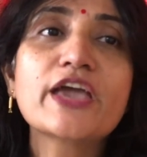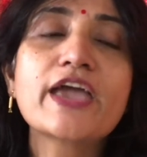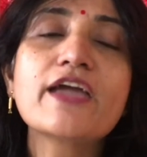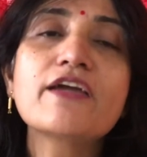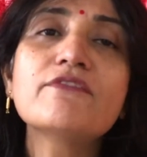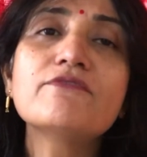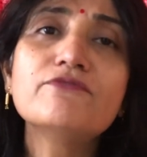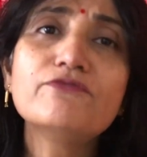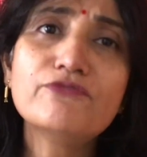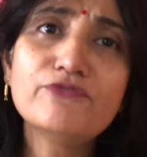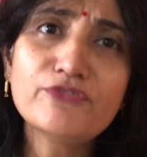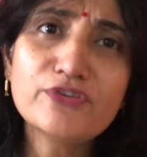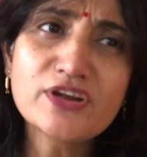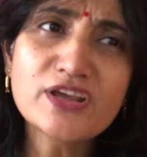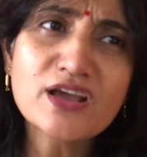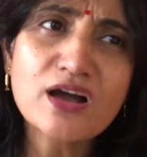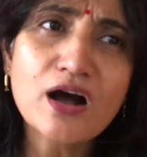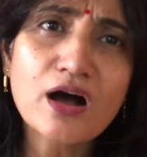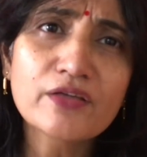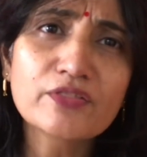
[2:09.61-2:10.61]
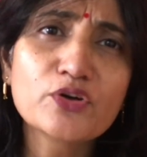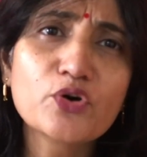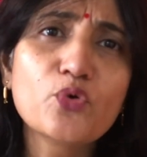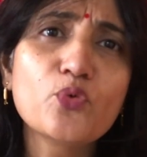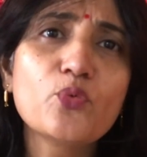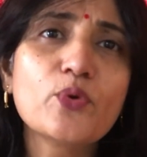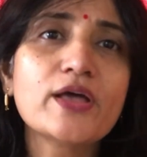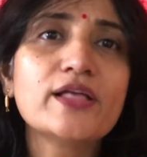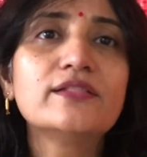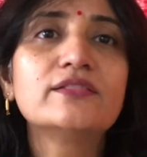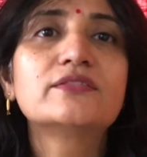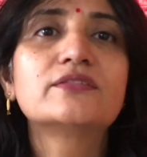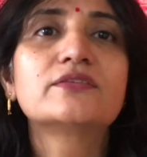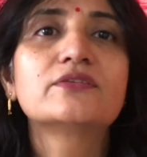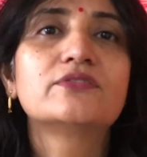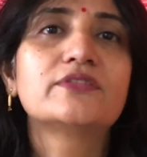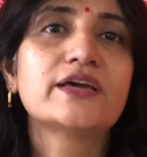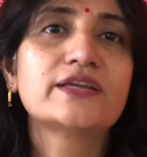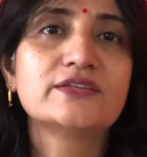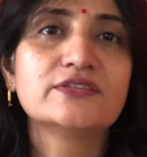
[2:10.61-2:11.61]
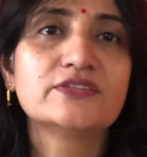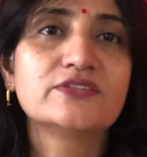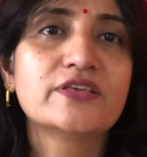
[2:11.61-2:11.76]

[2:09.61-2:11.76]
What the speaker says: every other wealth that is